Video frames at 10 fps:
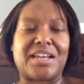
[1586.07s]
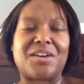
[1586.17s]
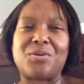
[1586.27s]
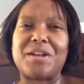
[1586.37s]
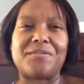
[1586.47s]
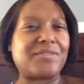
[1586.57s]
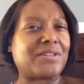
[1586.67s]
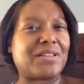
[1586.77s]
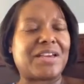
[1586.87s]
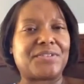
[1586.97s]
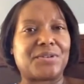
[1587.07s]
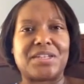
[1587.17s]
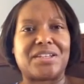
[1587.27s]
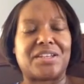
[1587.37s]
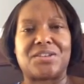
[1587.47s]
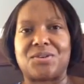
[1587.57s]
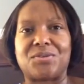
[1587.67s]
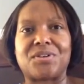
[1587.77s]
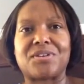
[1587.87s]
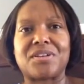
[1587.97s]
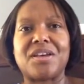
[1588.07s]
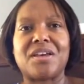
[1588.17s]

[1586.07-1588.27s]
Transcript: How do I feel after eating yogurt?